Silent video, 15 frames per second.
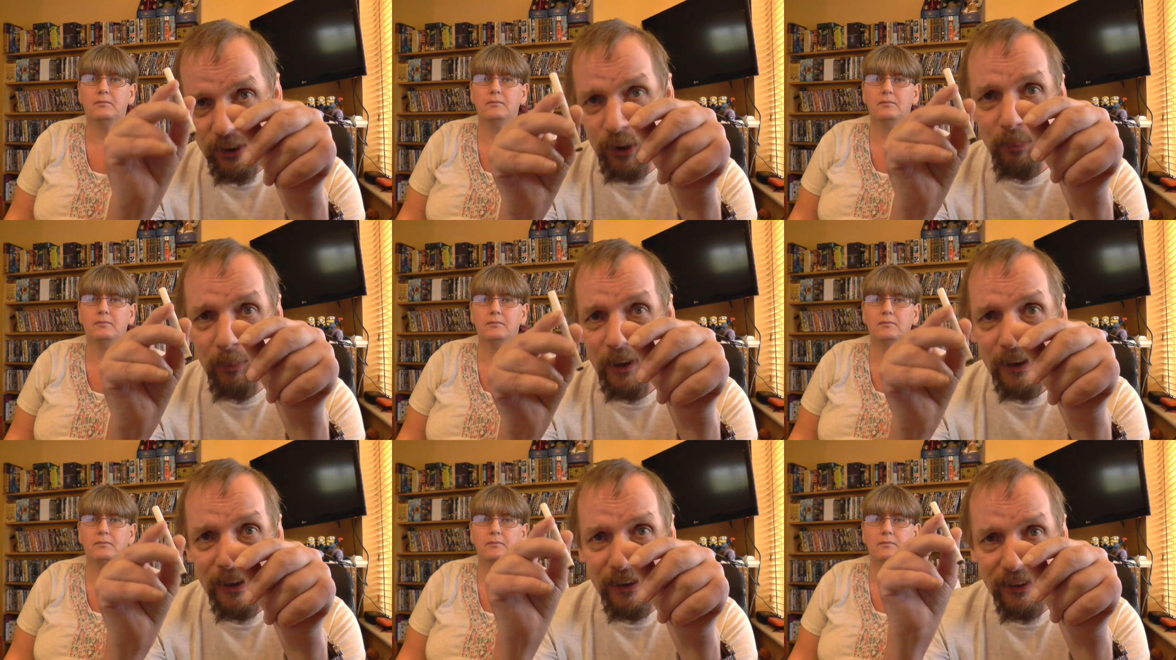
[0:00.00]

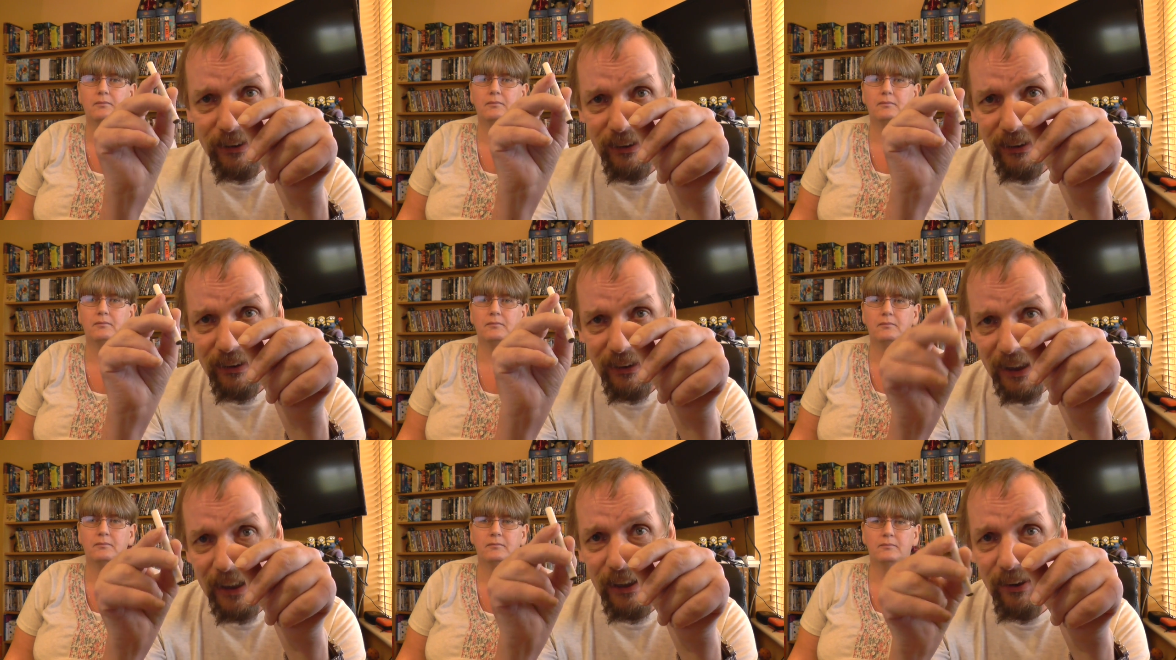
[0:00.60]
Speaker 1: duplicate
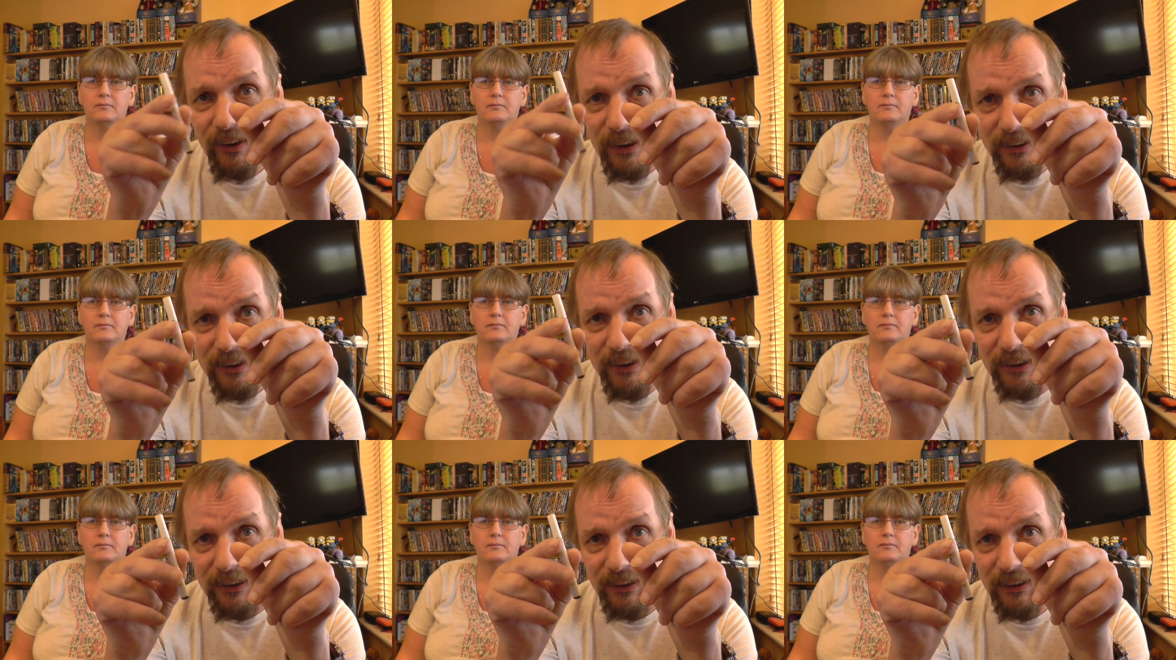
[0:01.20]
that kind of
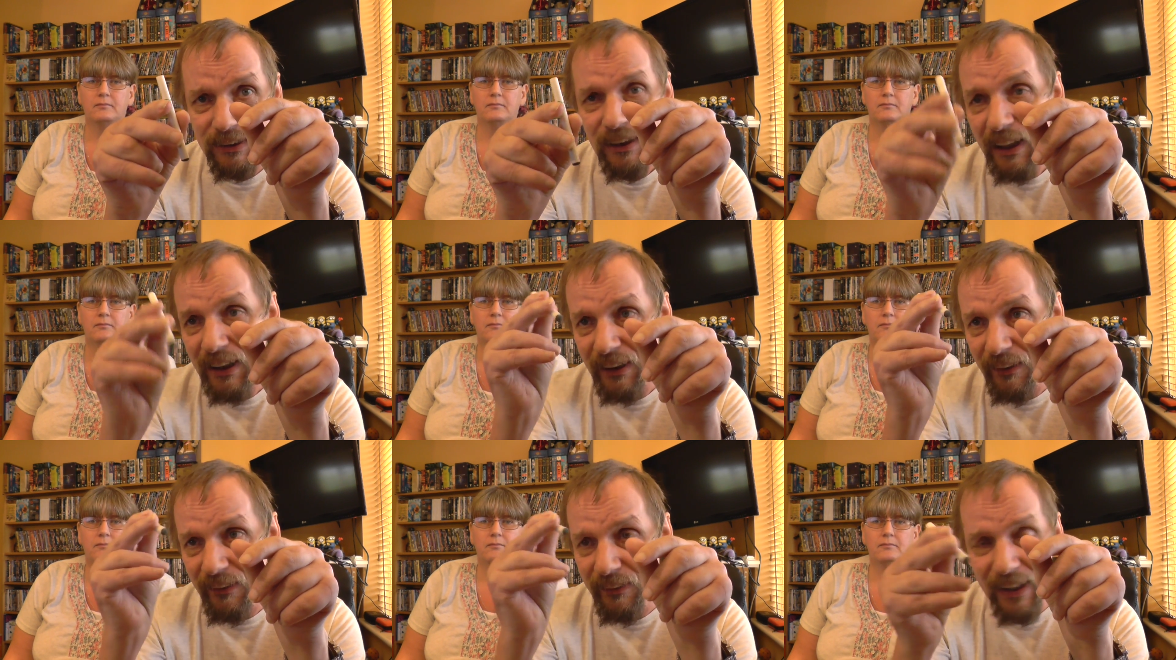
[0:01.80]
taste
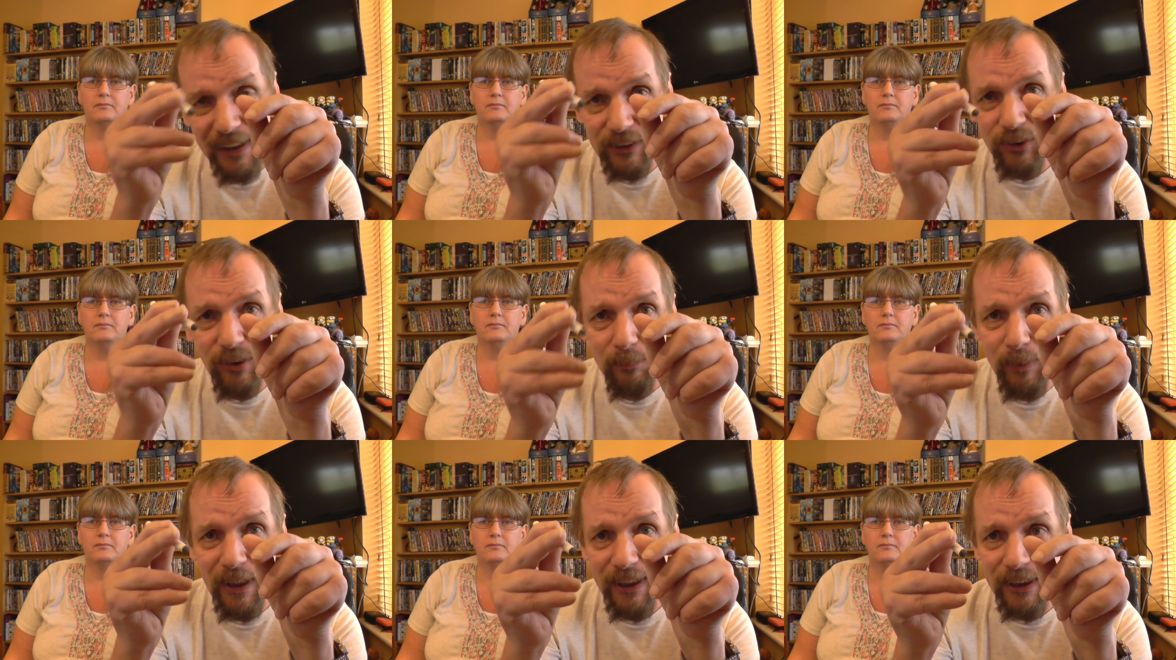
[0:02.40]
in that
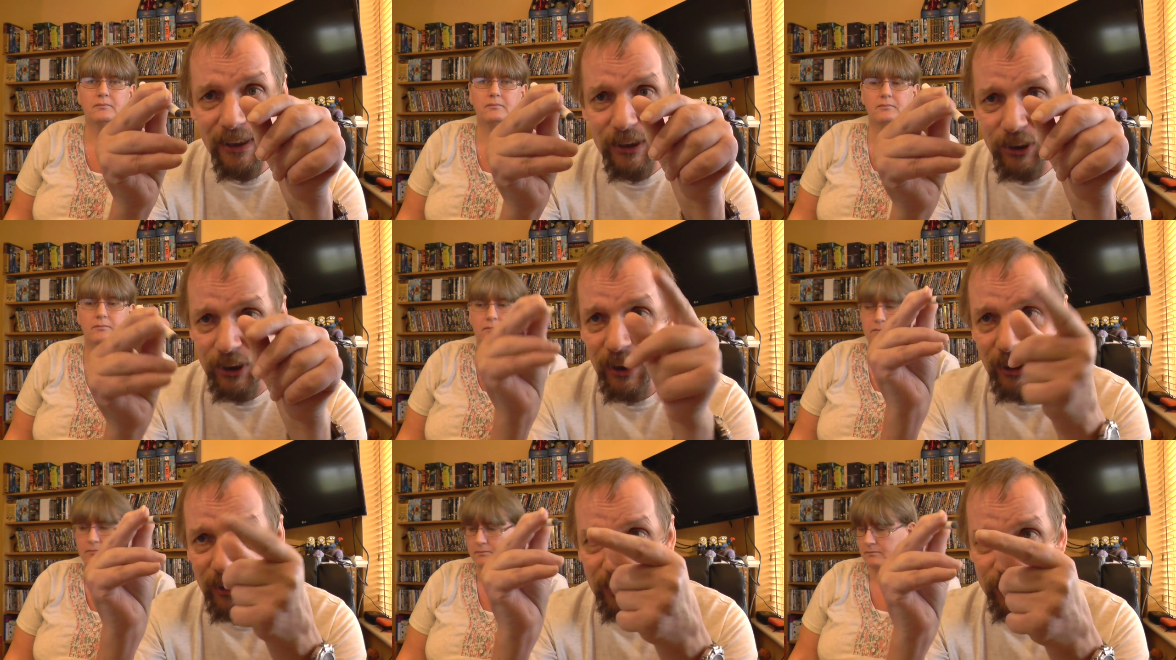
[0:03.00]
sort of package.
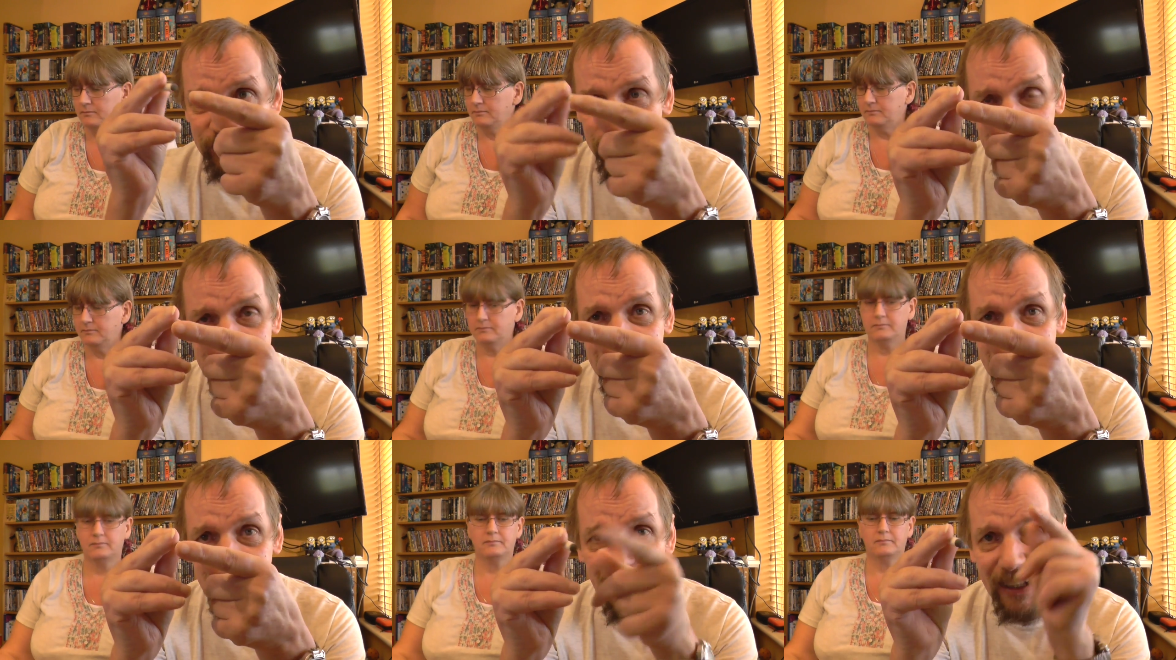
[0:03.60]

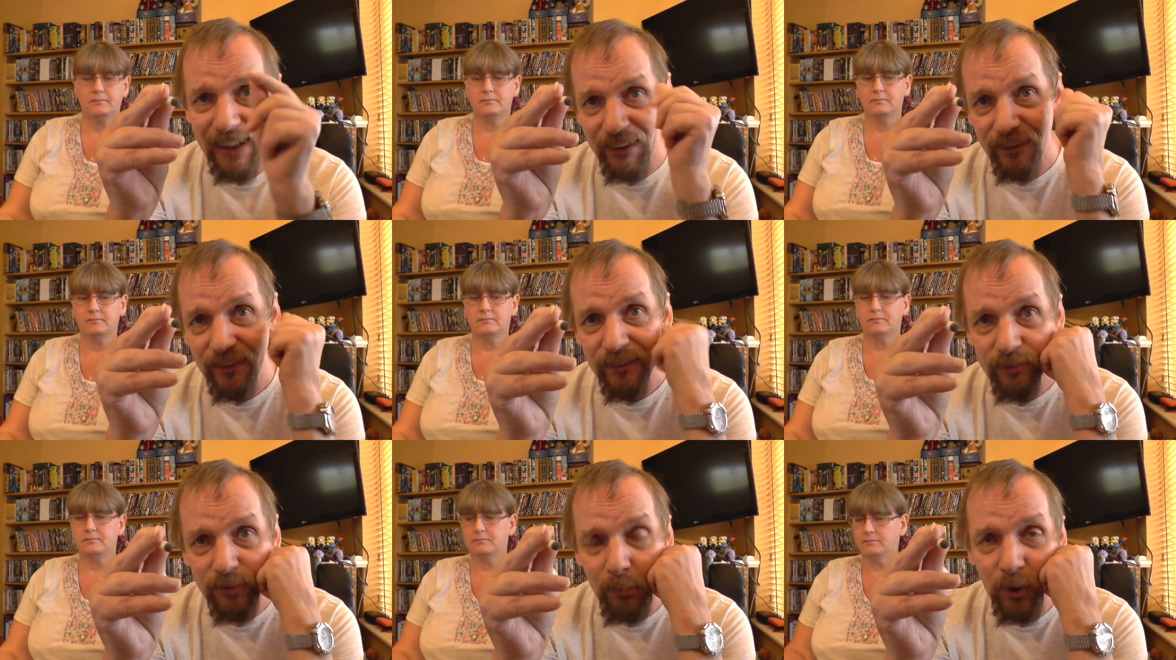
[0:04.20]
Change that
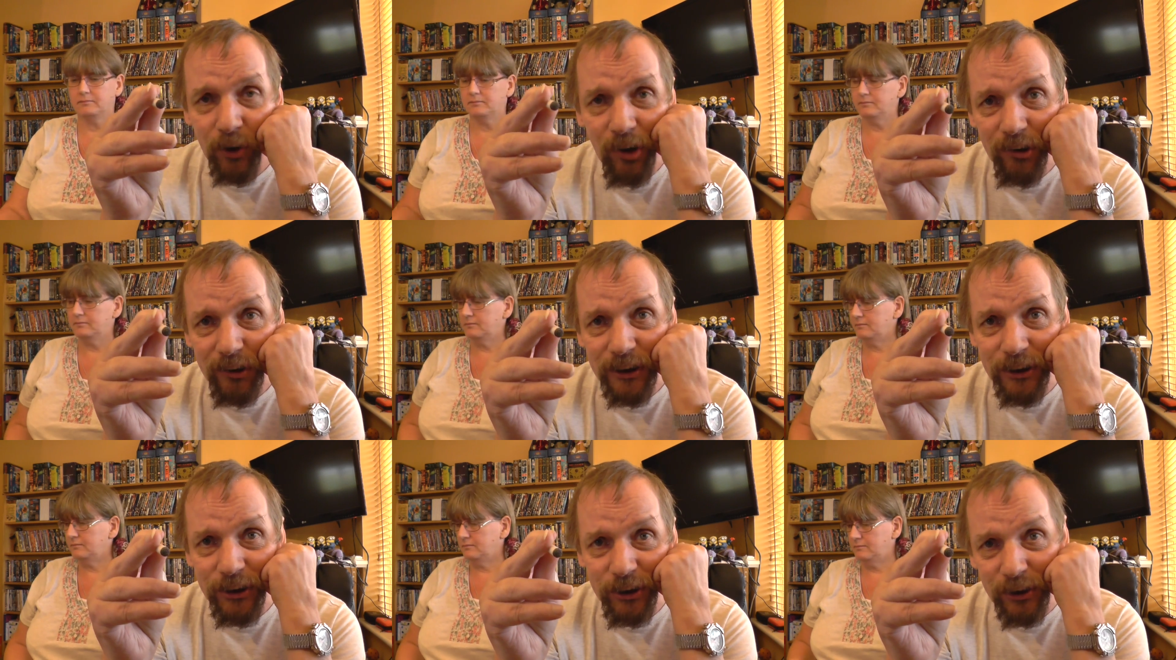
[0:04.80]
from
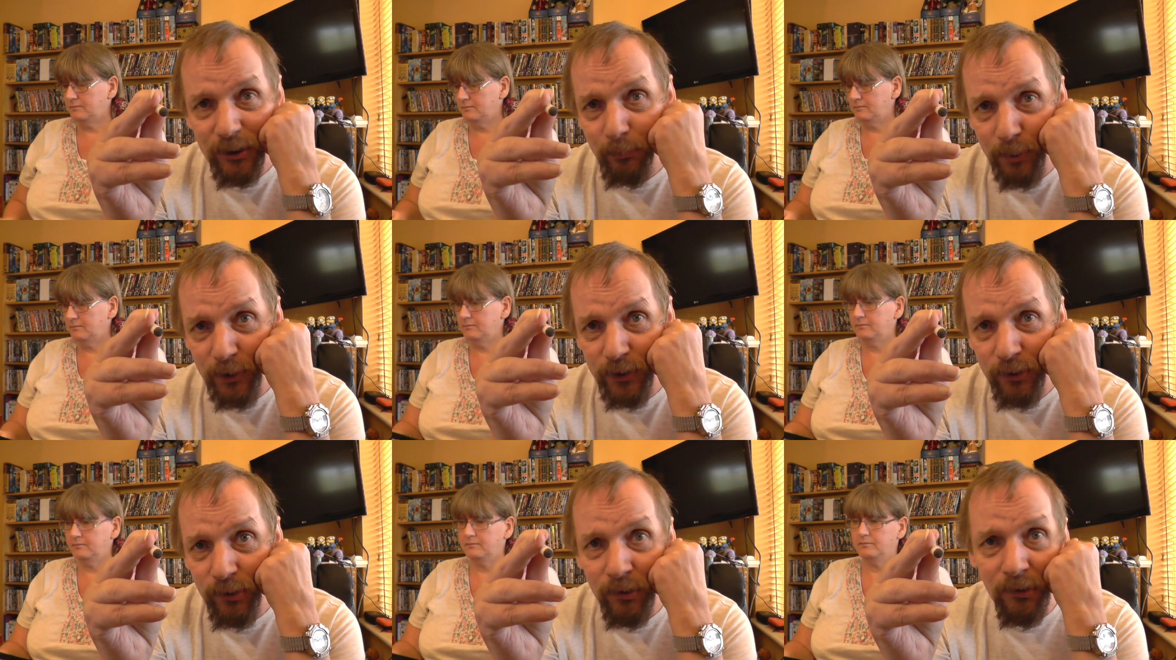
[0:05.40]
orange to
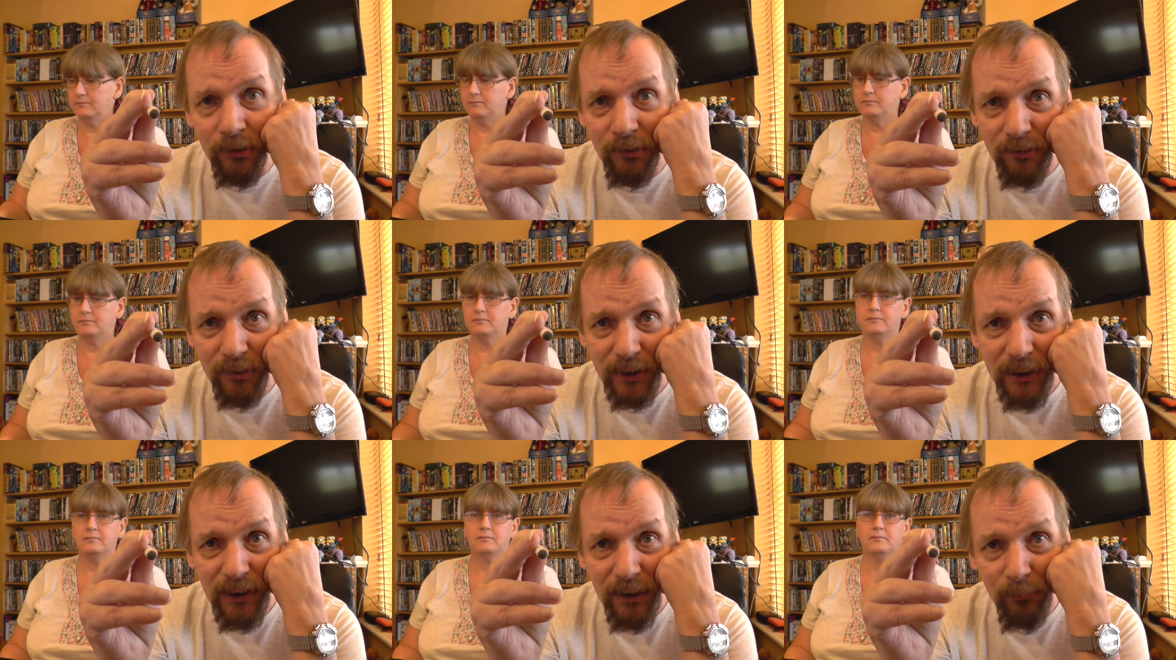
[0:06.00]
blue,
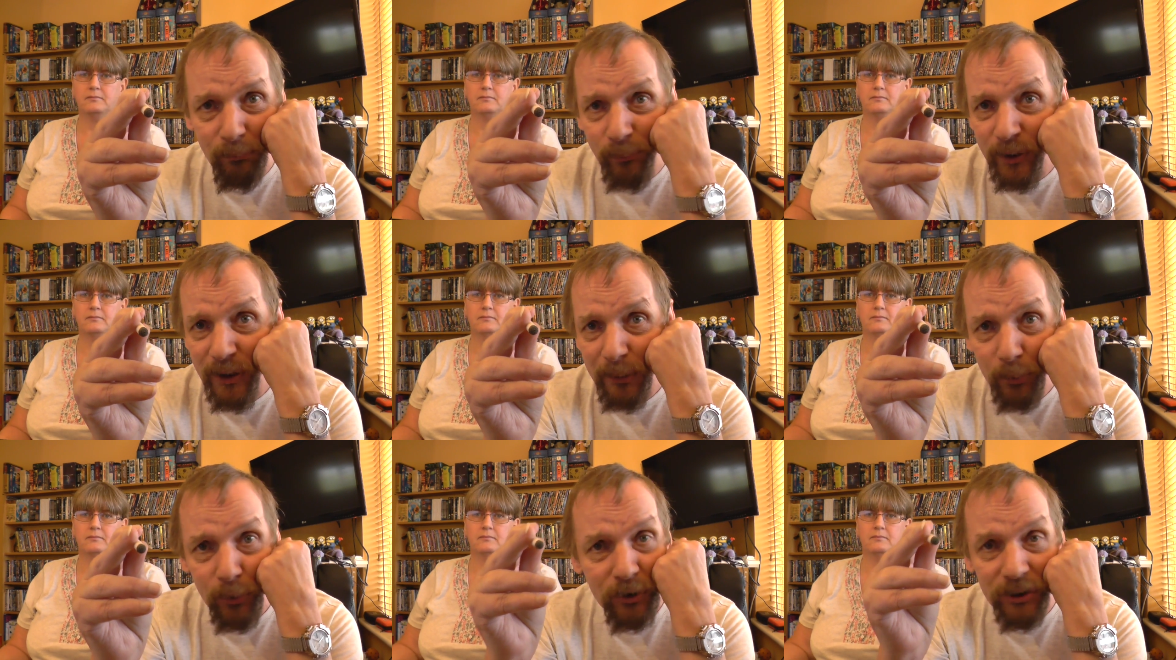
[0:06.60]
green, purple,